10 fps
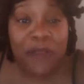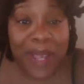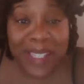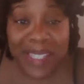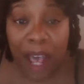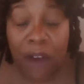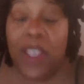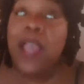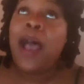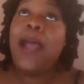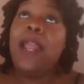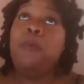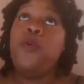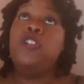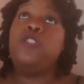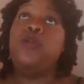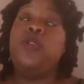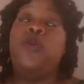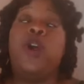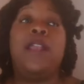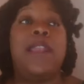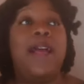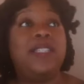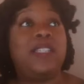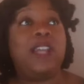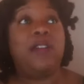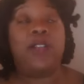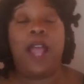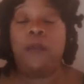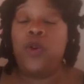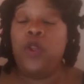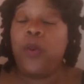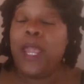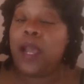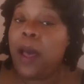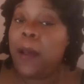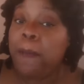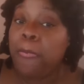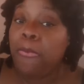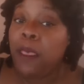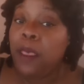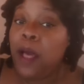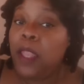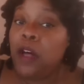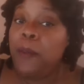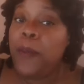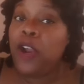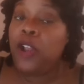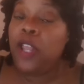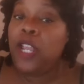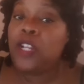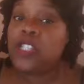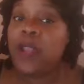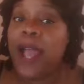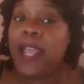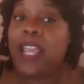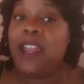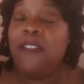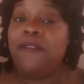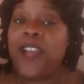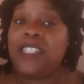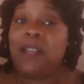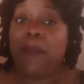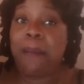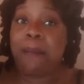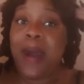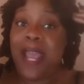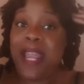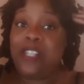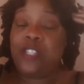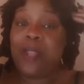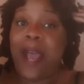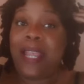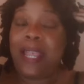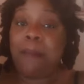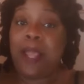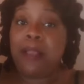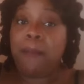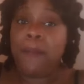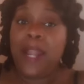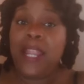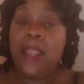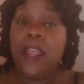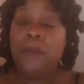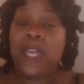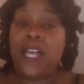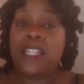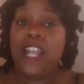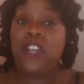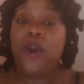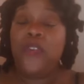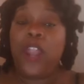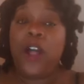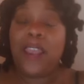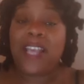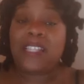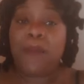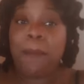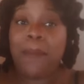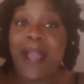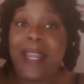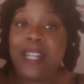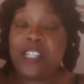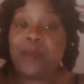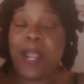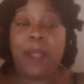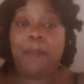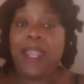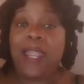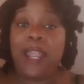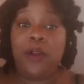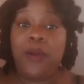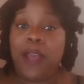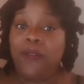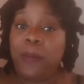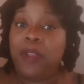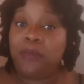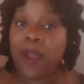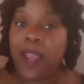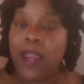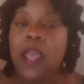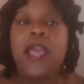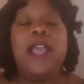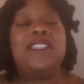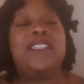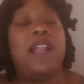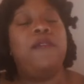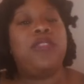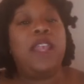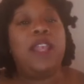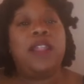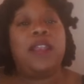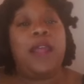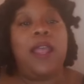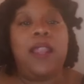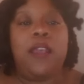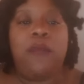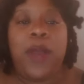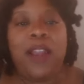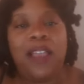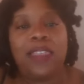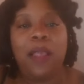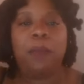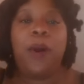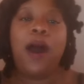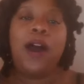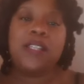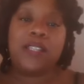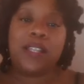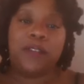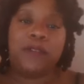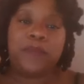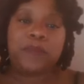of myself. I am going to do the work necessary. I'm going to wake up a little bit earlier so that I can invest in my mind so that I can make the money, because I know that unless my mind is right, my money ain't going to never be right. Instead of thinking a negative, why not think positive?